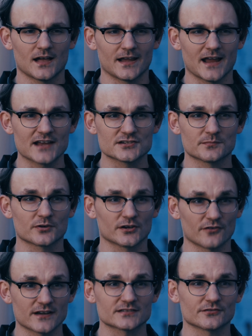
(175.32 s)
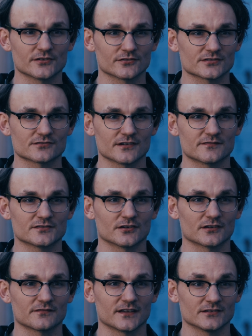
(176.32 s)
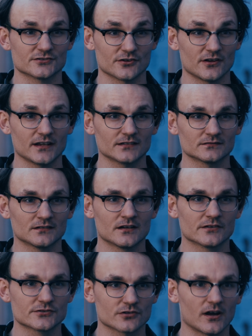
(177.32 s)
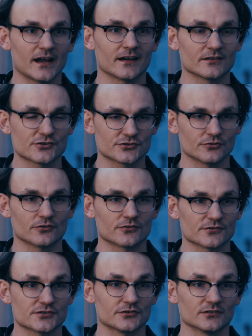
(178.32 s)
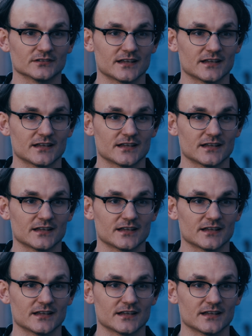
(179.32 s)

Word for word: And as you progress through your street photography journey, try shorter and shorter